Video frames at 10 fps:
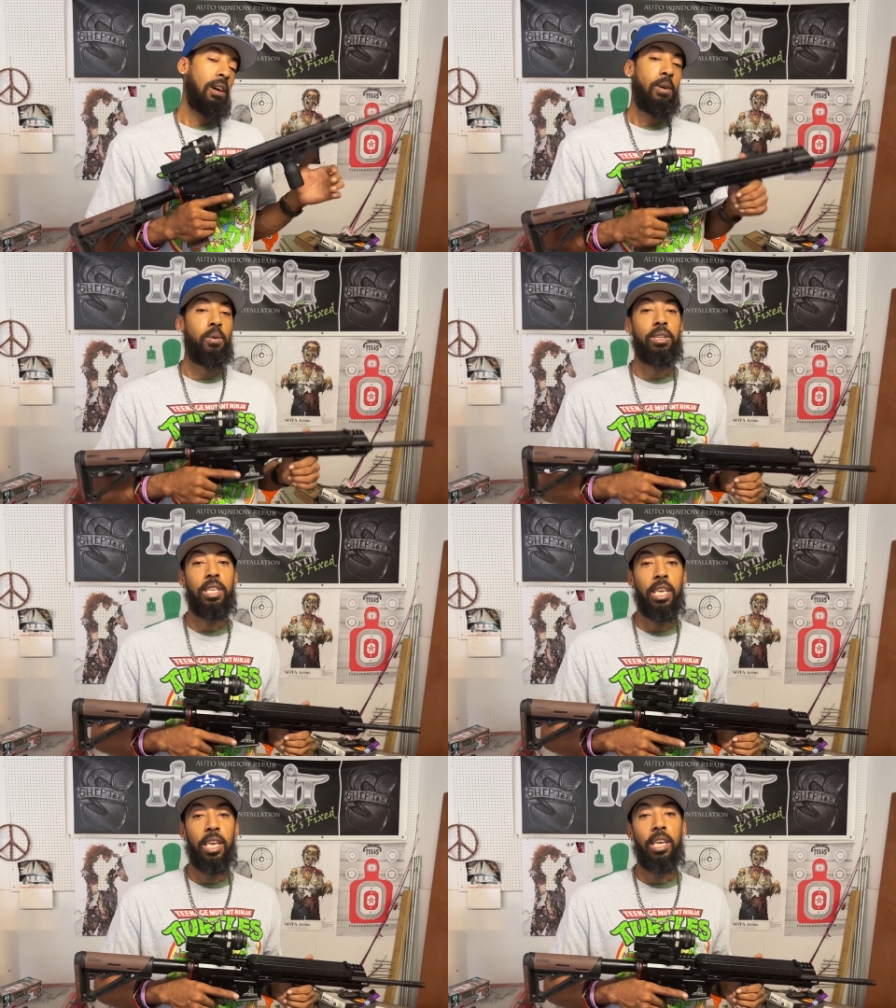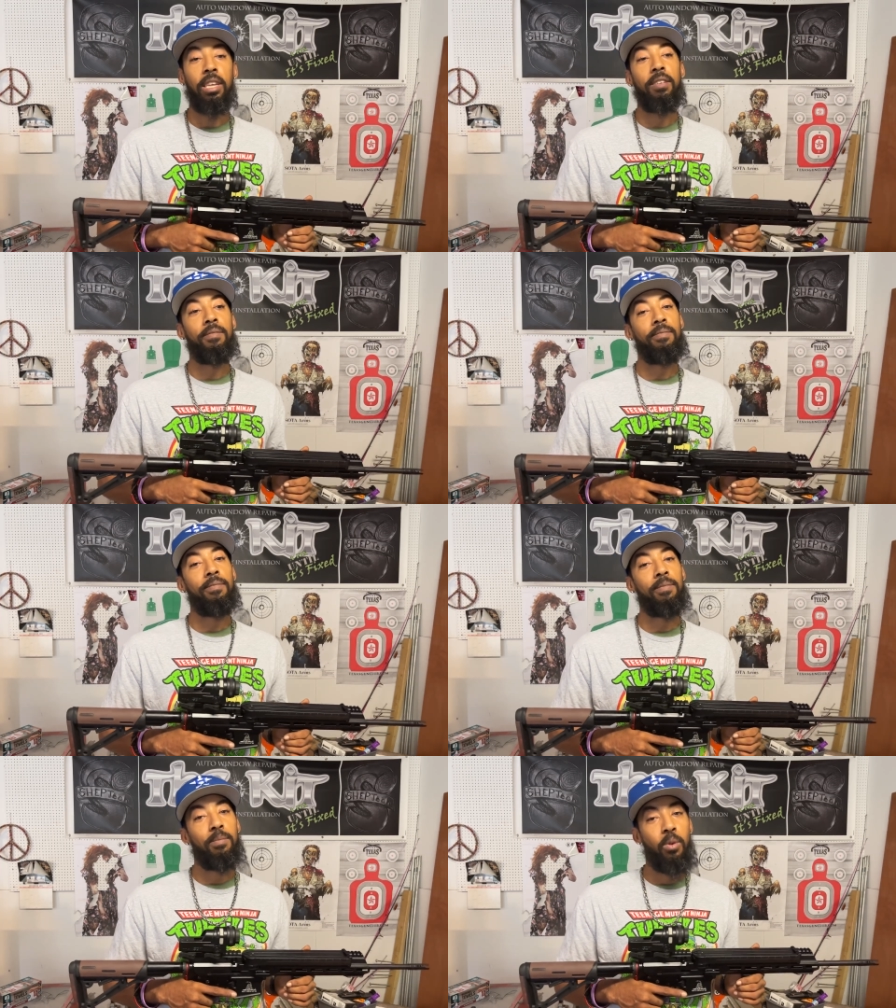once again,
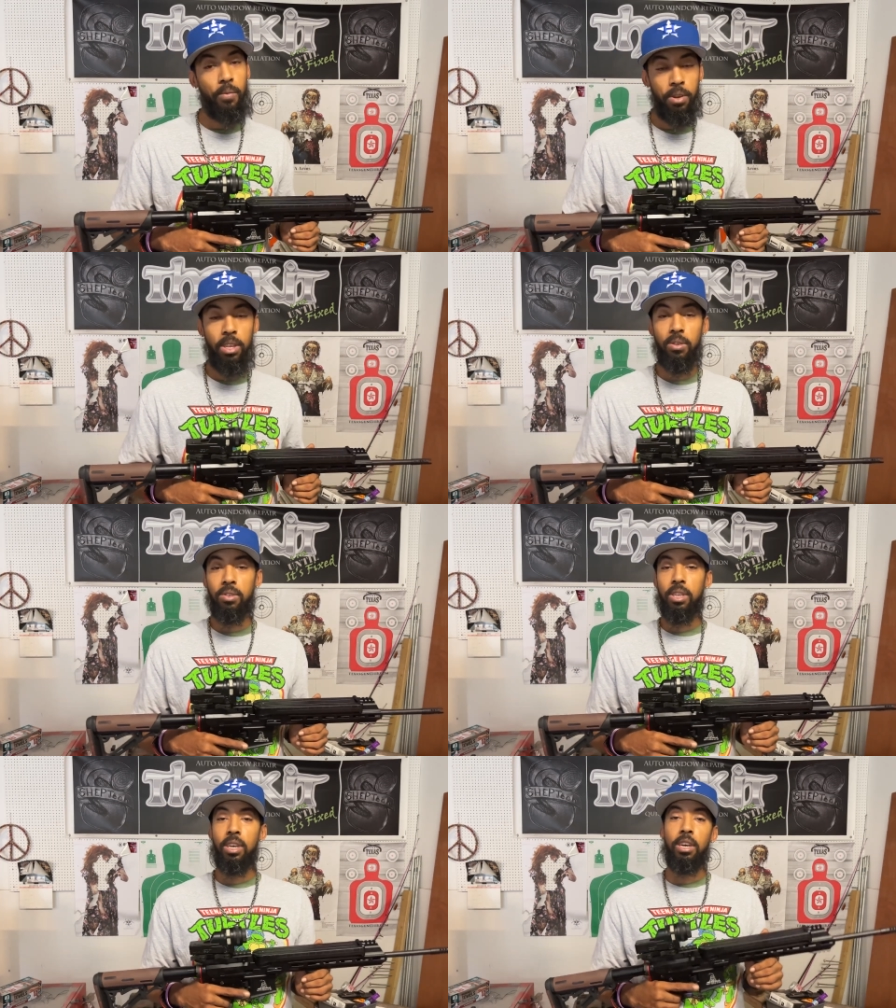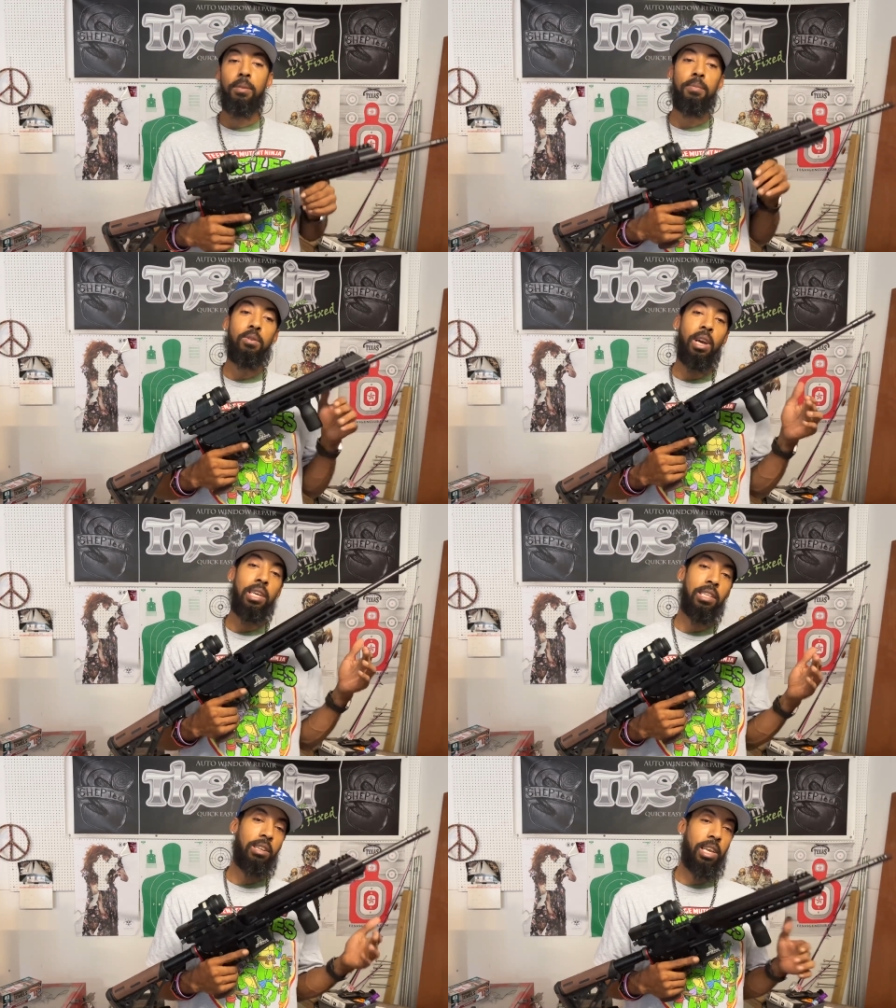more videos to come. You
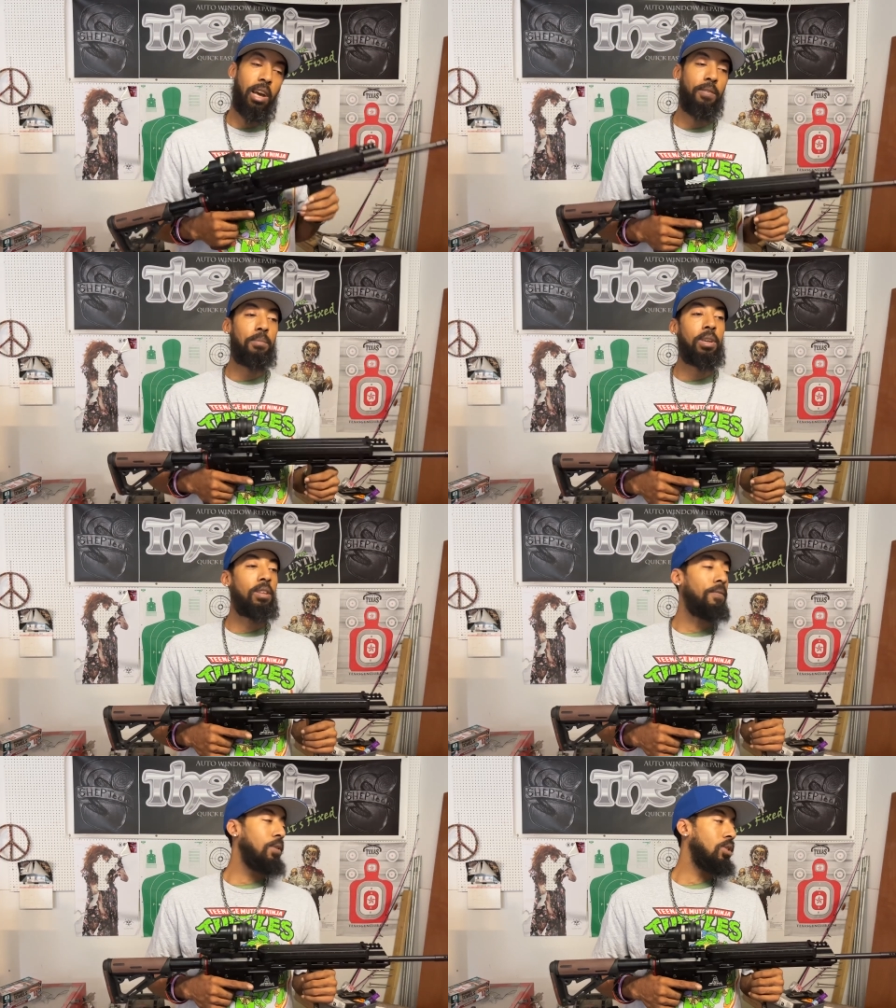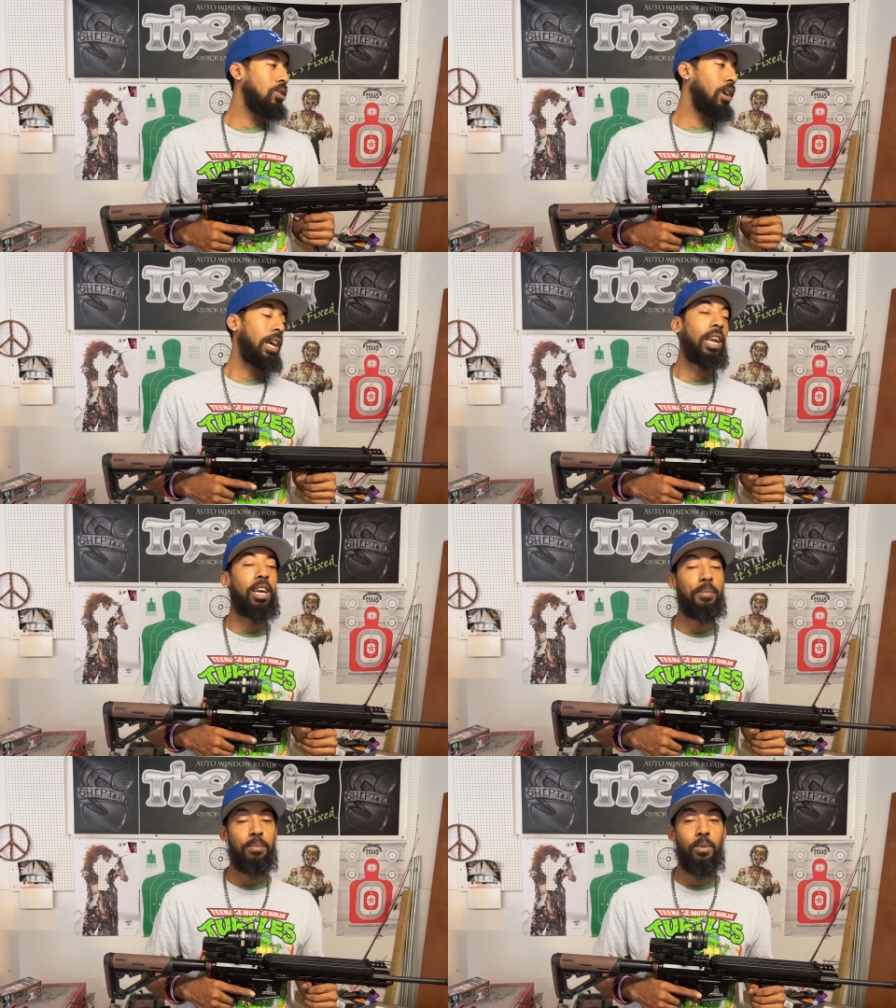guys look out for me in the future. I got a
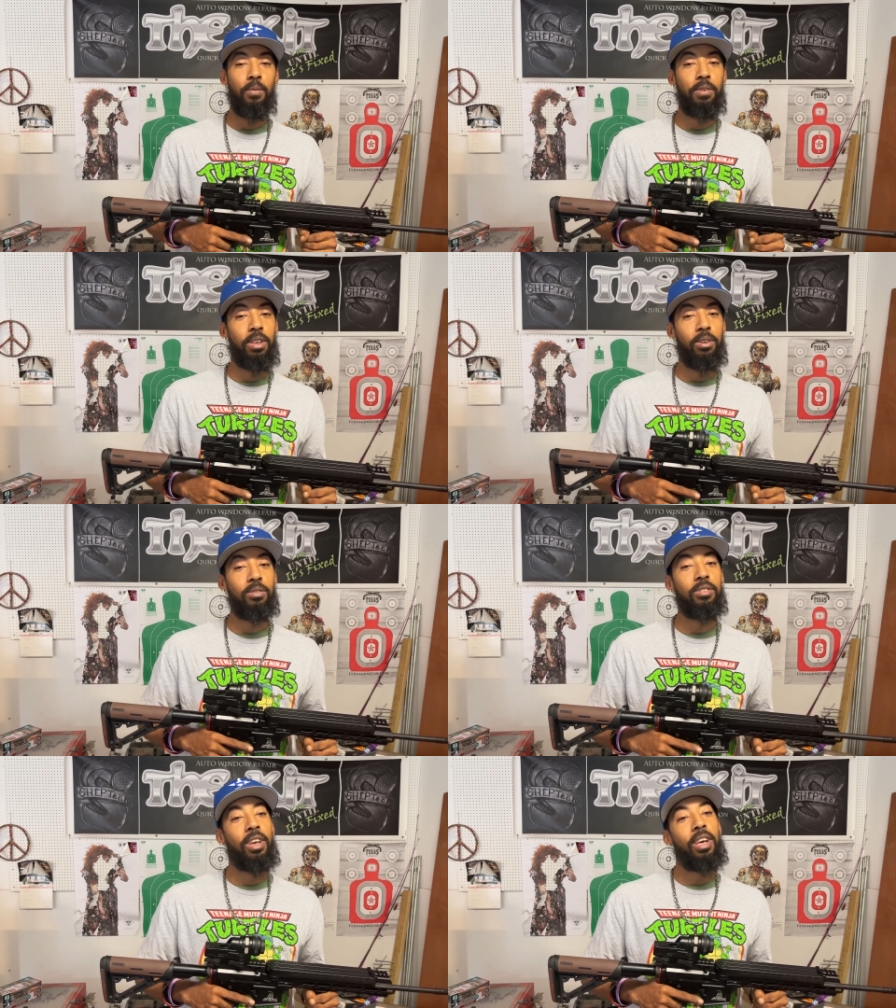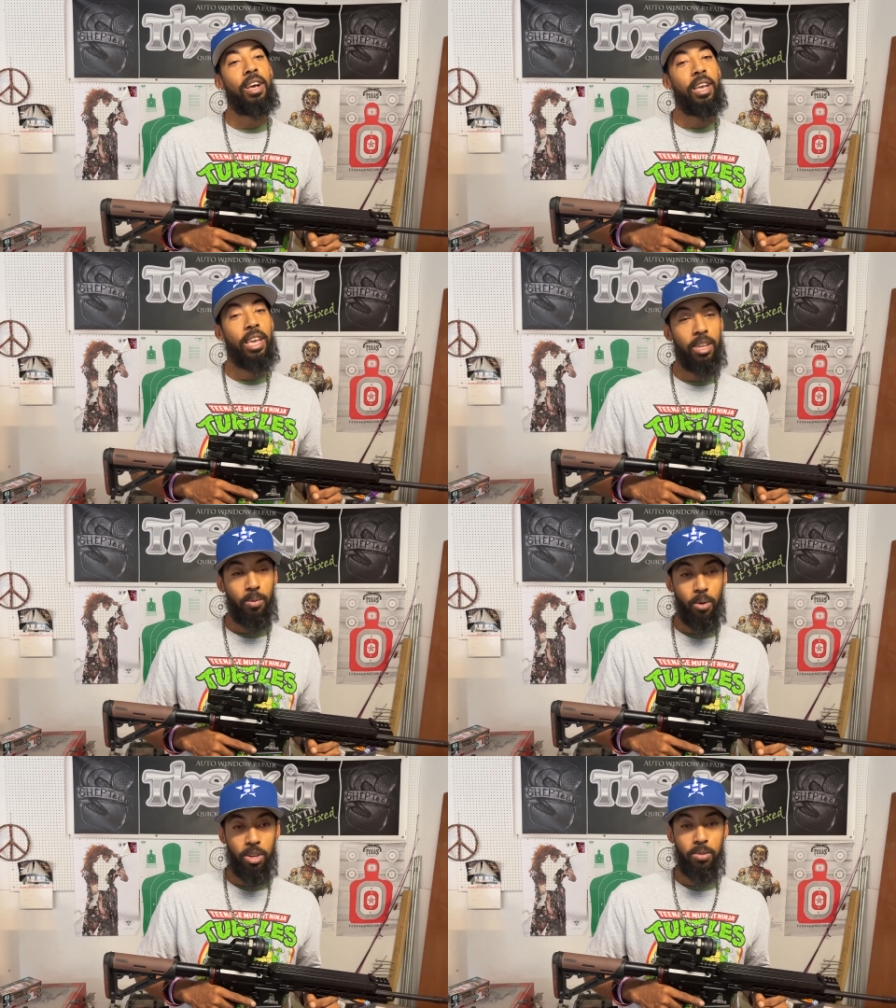couple more videos in the
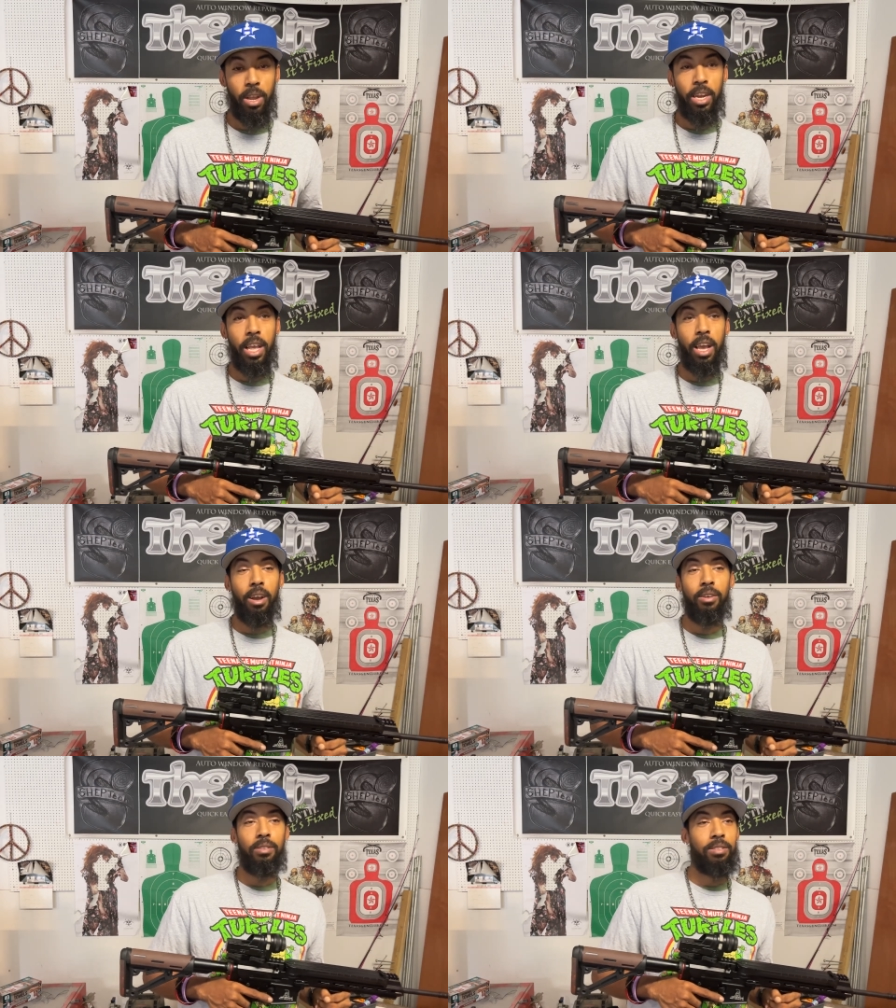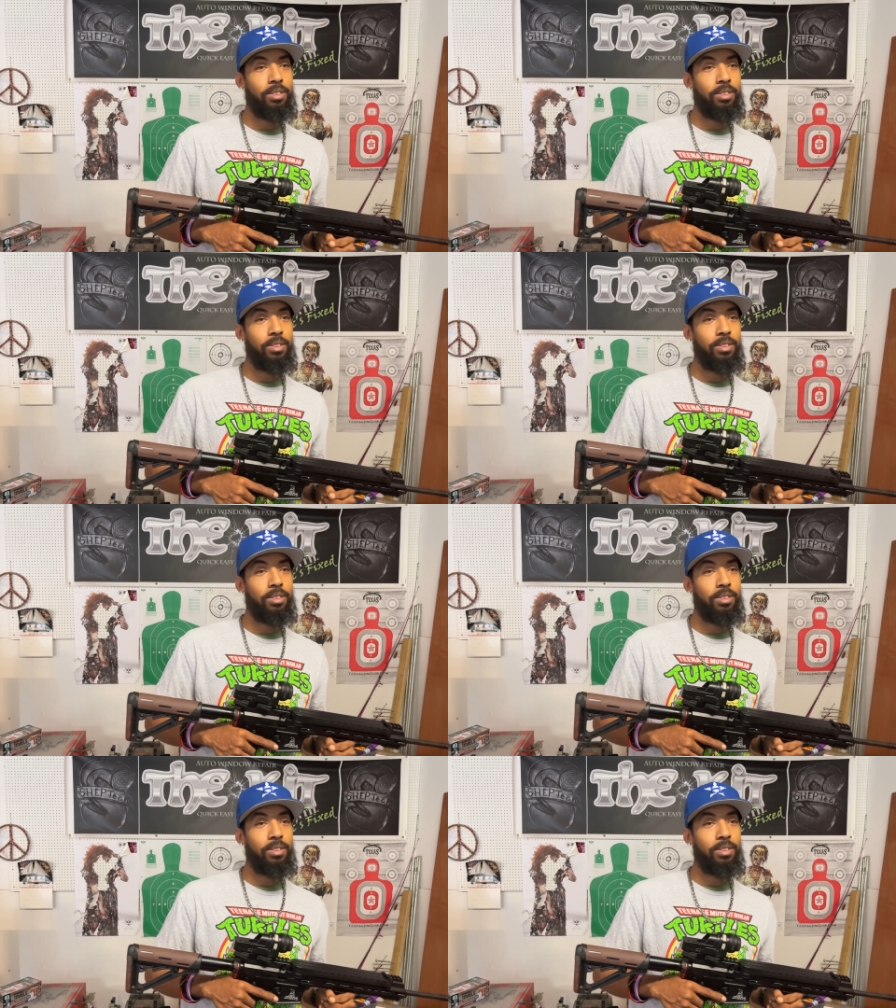works right now.